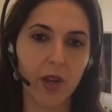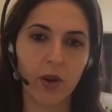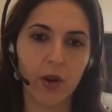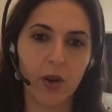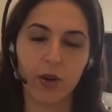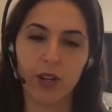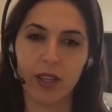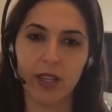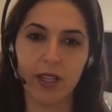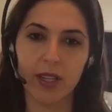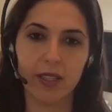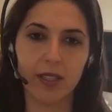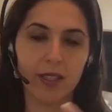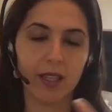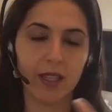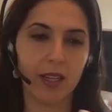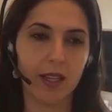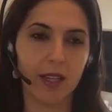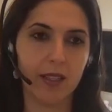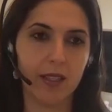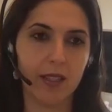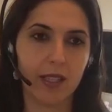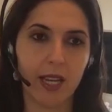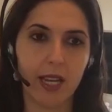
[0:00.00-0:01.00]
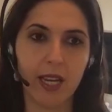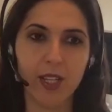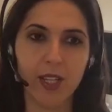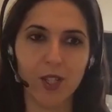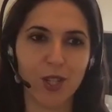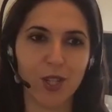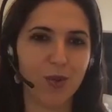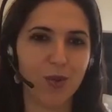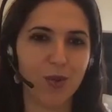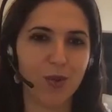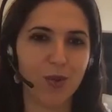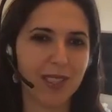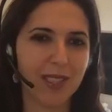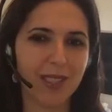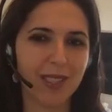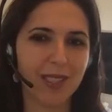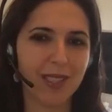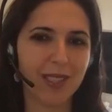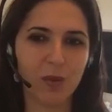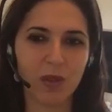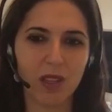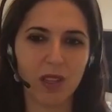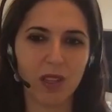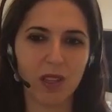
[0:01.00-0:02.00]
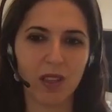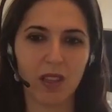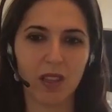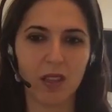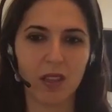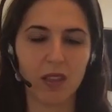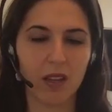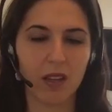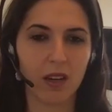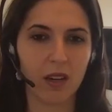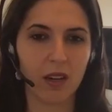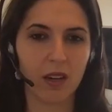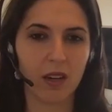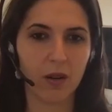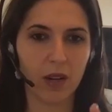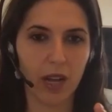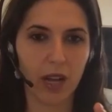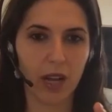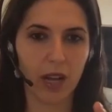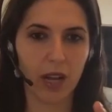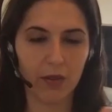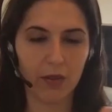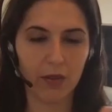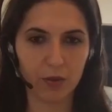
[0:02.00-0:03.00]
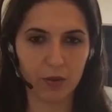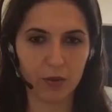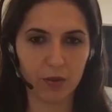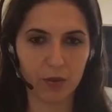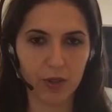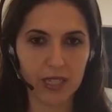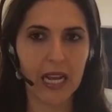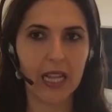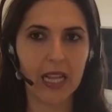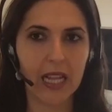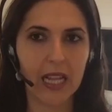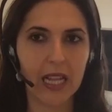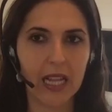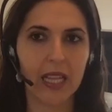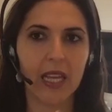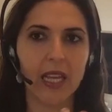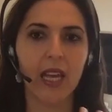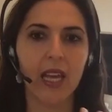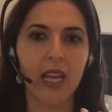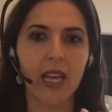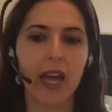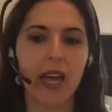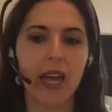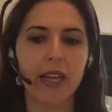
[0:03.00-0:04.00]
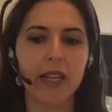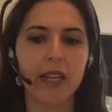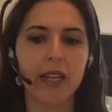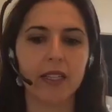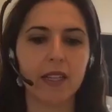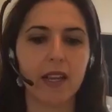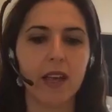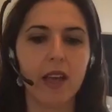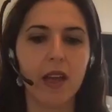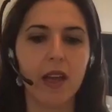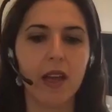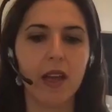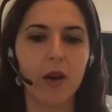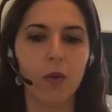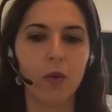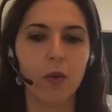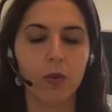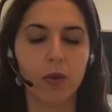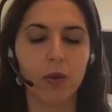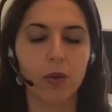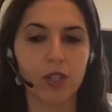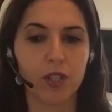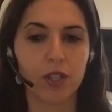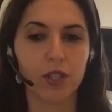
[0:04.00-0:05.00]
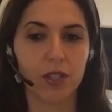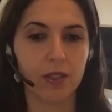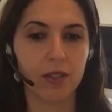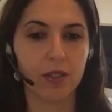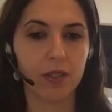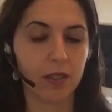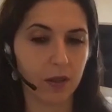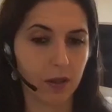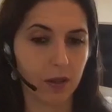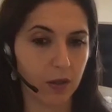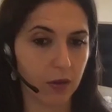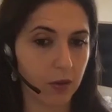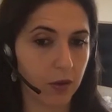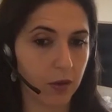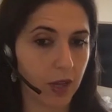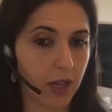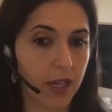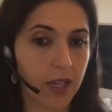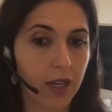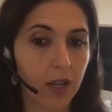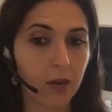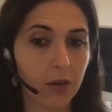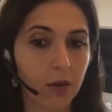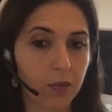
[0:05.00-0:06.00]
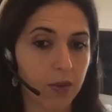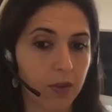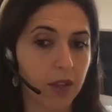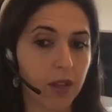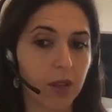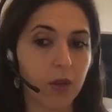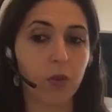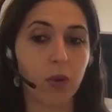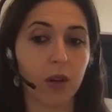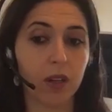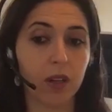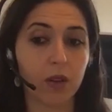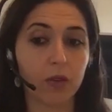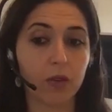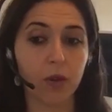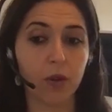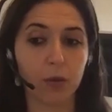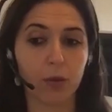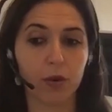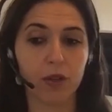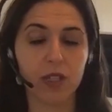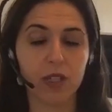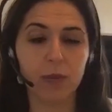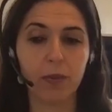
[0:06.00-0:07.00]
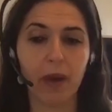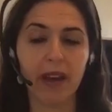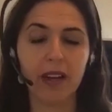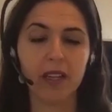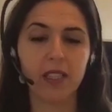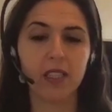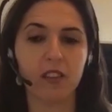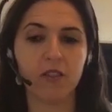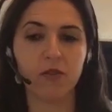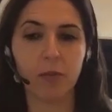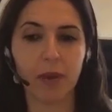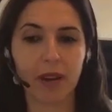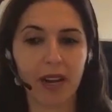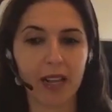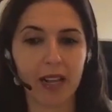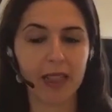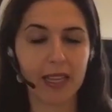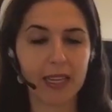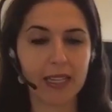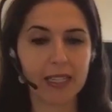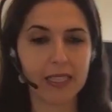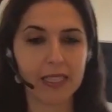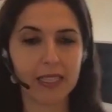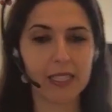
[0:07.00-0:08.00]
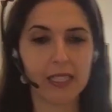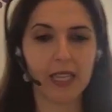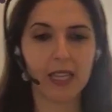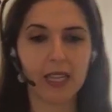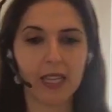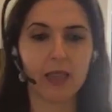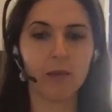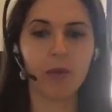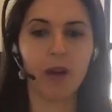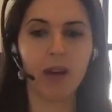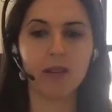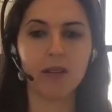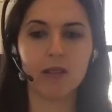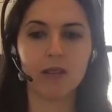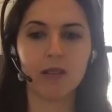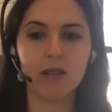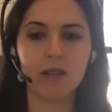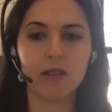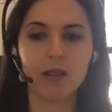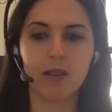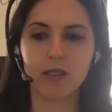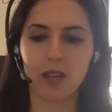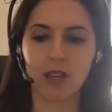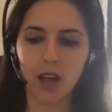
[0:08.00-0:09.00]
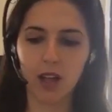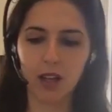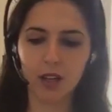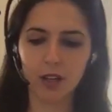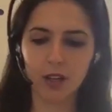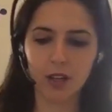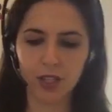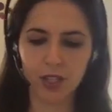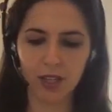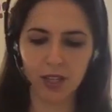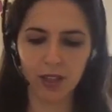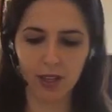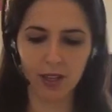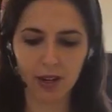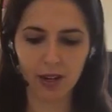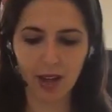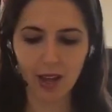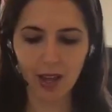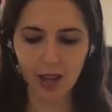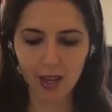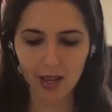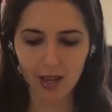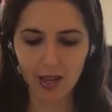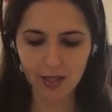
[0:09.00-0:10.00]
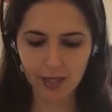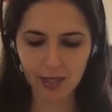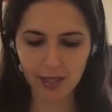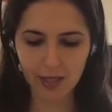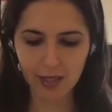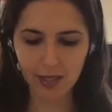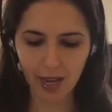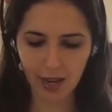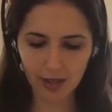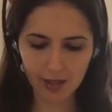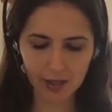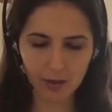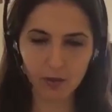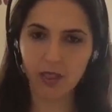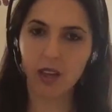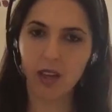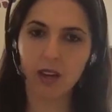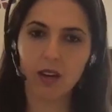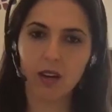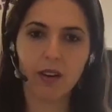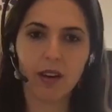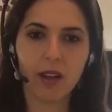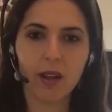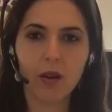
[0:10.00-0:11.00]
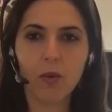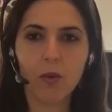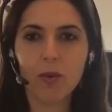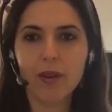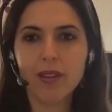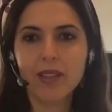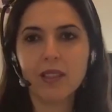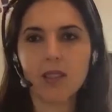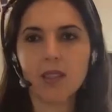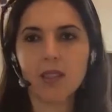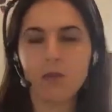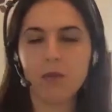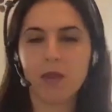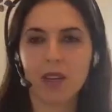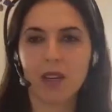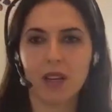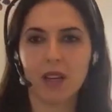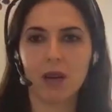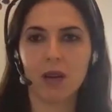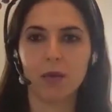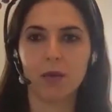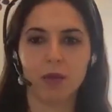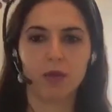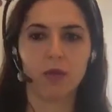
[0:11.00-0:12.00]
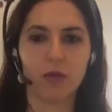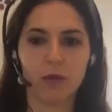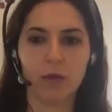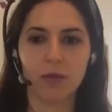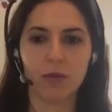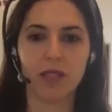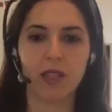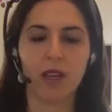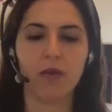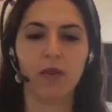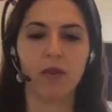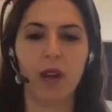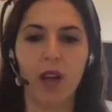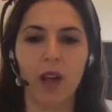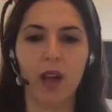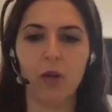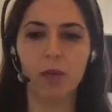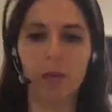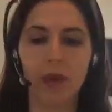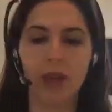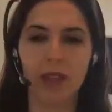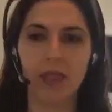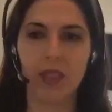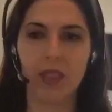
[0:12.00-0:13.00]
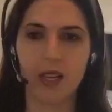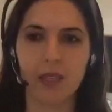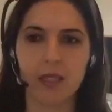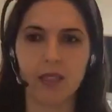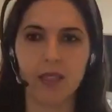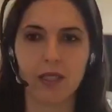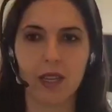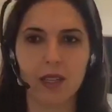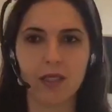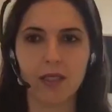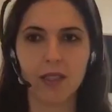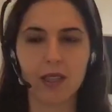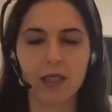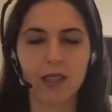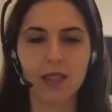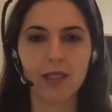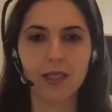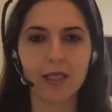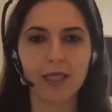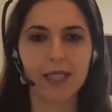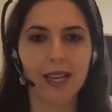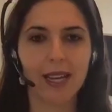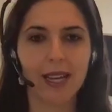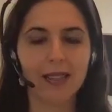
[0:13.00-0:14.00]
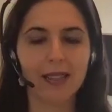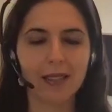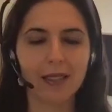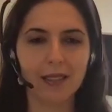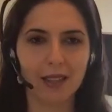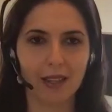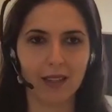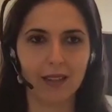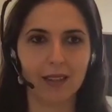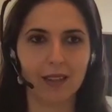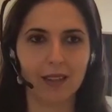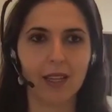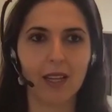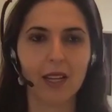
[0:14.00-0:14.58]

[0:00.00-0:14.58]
or let's say it's ancient wisdom that they're kind of retelling, and which is a really wonderful perspective. But I like to say that positive psychology then takes some of that great wisdom that comes from self-help and then says, let's test it.